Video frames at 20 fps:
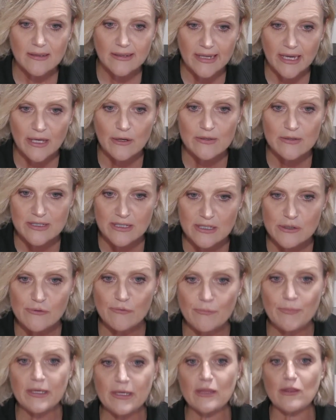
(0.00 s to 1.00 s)
Can I send you
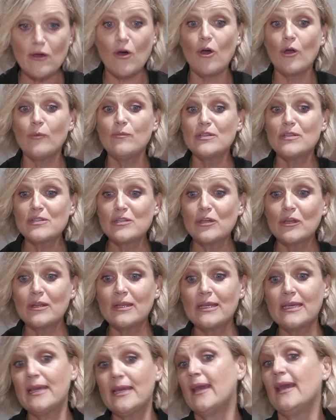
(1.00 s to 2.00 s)
a pic of the home? You
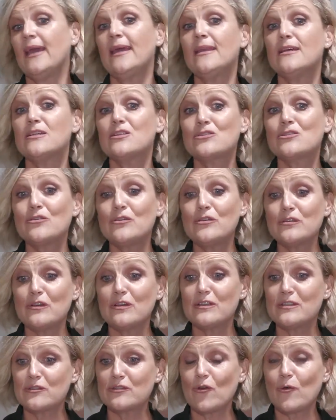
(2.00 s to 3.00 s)
certainly can. As soon as
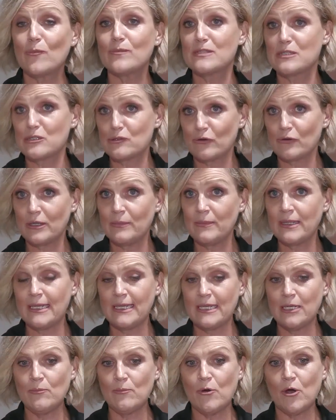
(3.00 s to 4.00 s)
I stop streaming
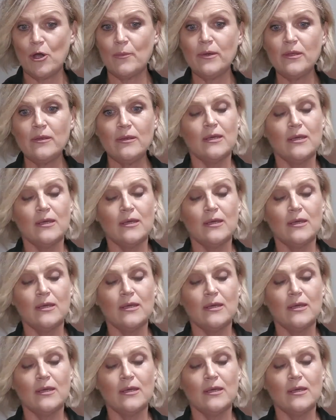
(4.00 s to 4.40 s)
in a moment,